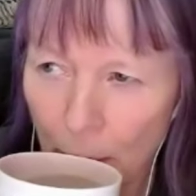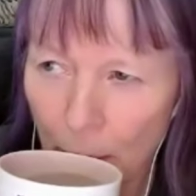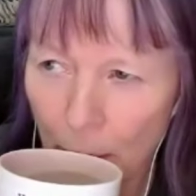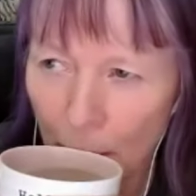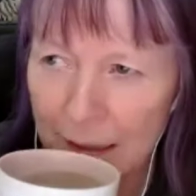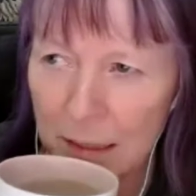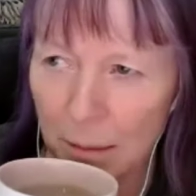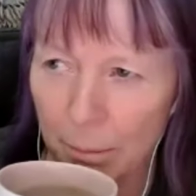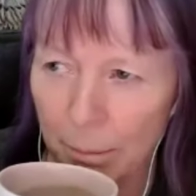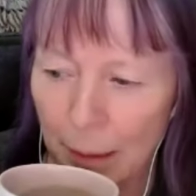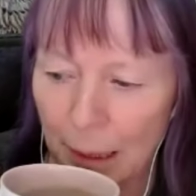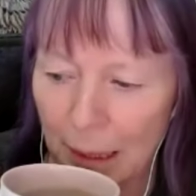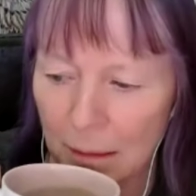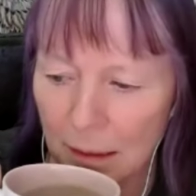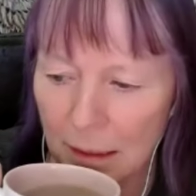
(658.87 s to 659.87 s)
rings a
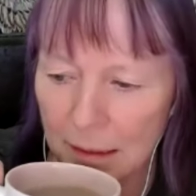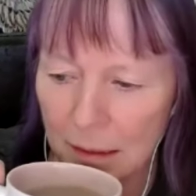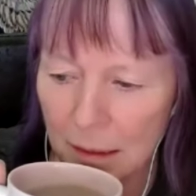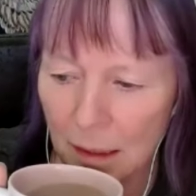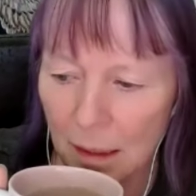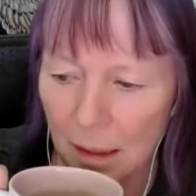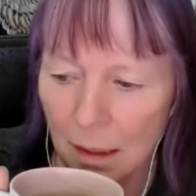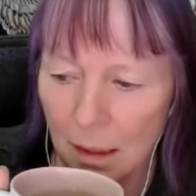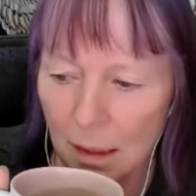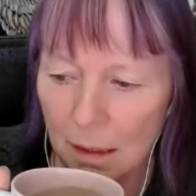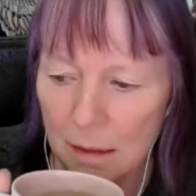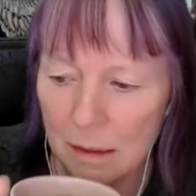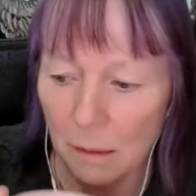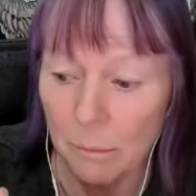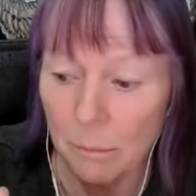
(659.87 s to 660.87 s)
bell. There's
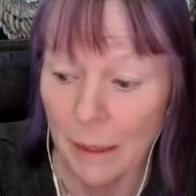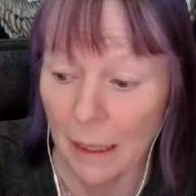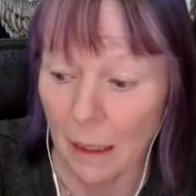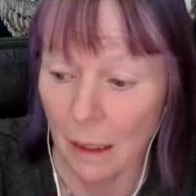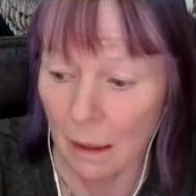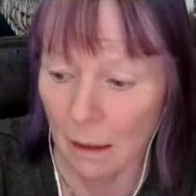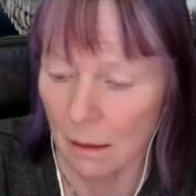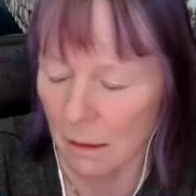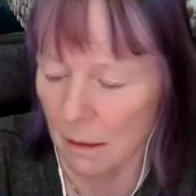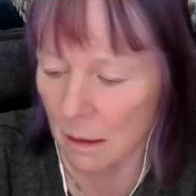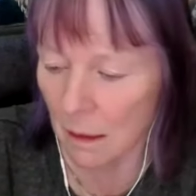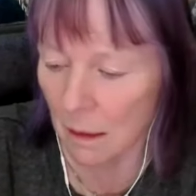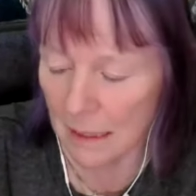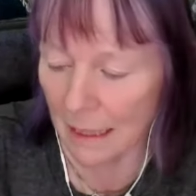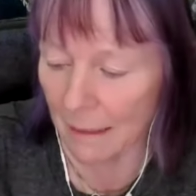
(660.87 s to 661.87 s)
something
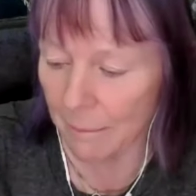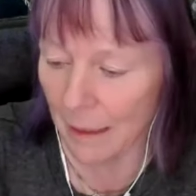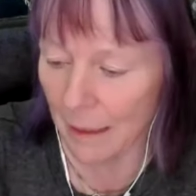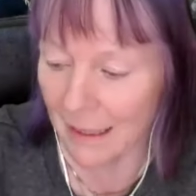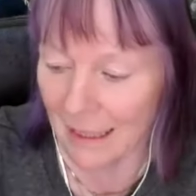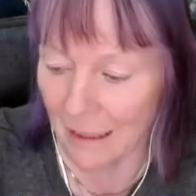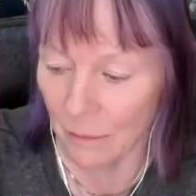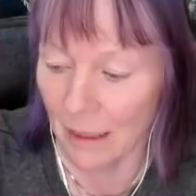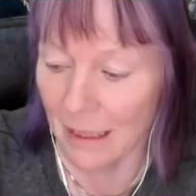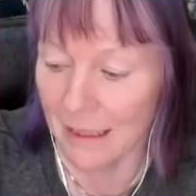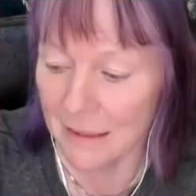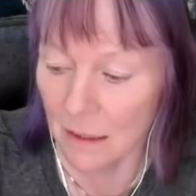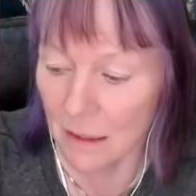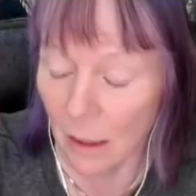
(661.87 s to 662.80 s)
that's happening now that has